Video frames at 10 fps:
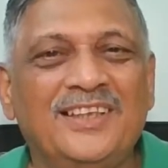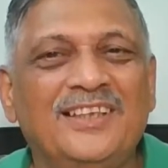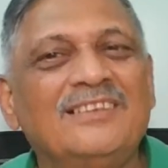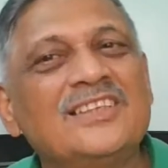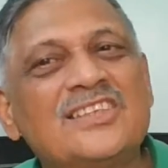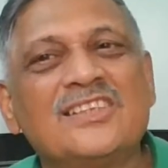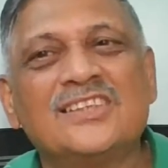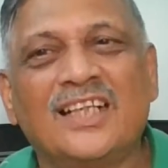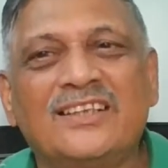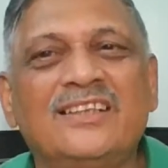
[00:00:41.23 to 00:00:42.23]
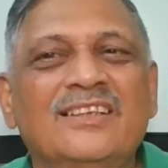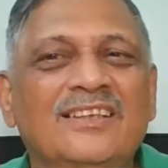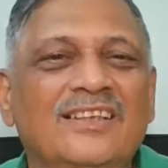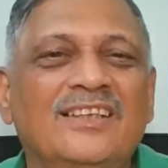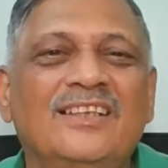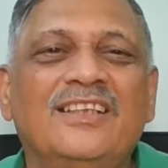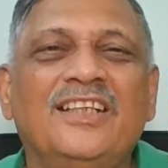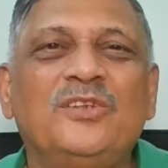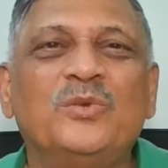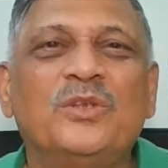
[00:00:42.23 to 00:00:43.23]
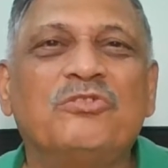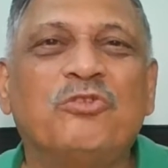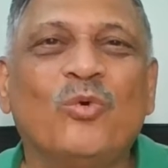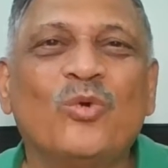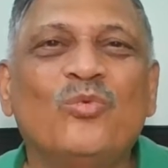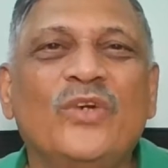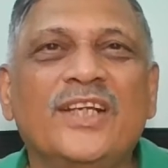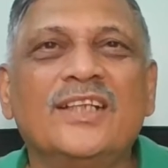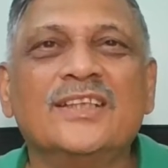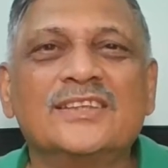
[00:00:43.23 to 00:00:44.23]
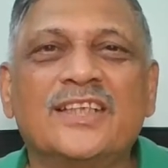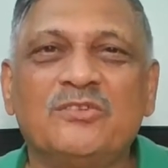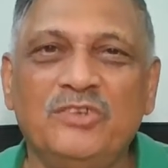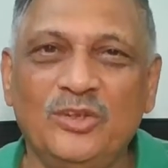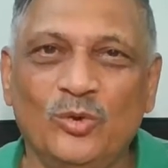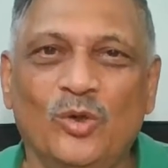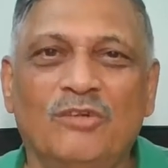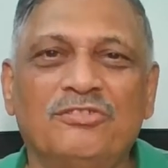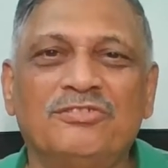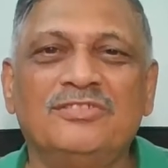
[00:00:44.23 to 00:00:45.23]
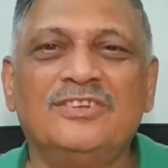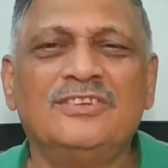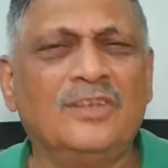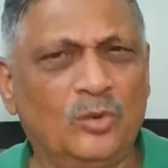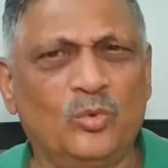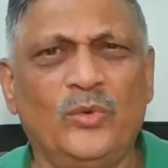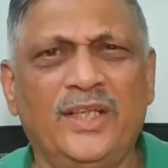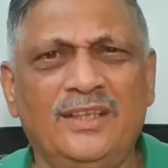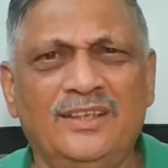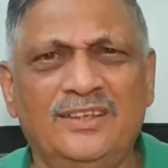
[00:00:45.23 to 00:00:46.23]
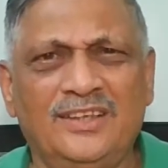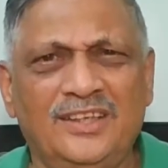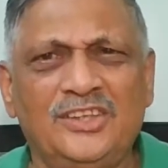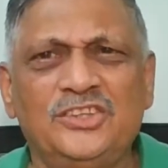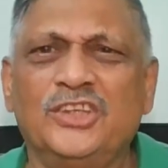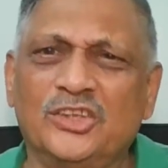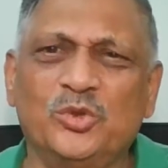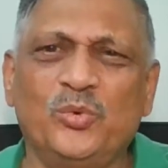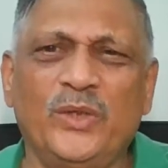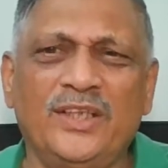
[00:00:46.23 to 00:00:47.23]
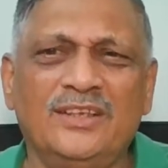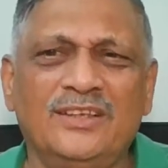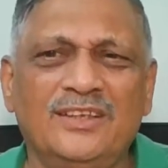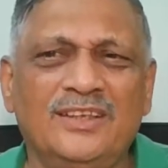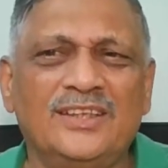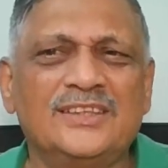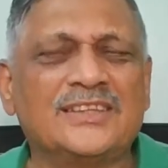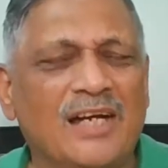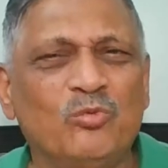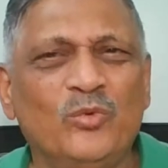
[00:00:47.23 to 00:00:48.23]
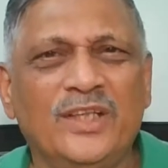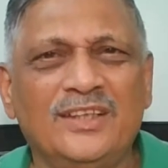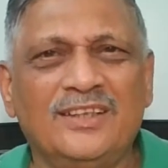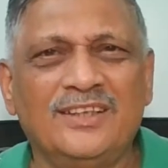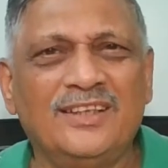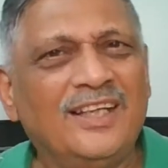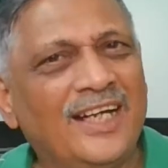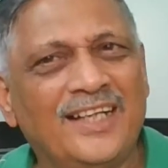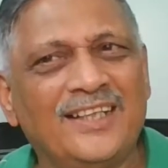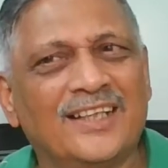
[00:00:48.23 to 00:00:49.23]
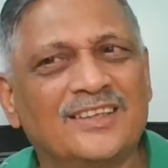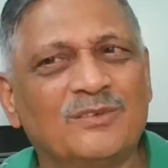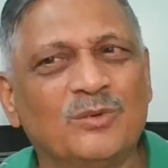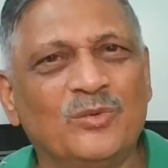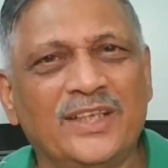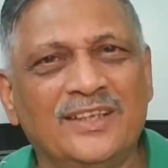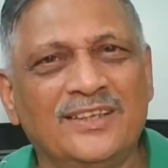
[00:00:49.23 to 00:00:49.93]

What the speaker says: This resulted into the four Vedas that we know of: the Rigveda, Yajurveda, Samveda, and Atharvaveda.